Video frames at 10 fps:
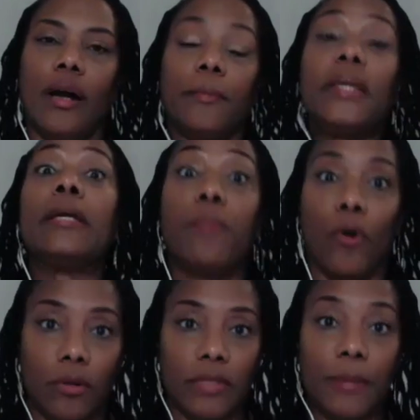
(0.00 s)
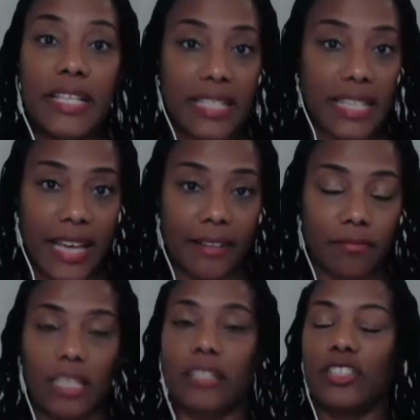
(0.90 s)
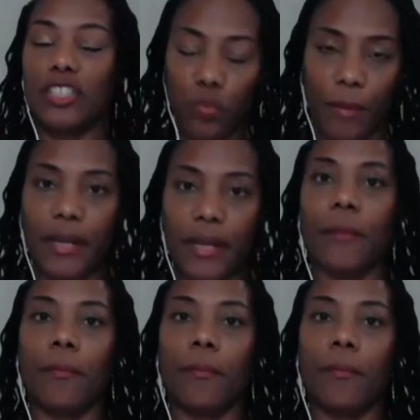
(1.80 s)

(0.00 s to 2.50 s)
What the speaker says: people, let me say that, not just women,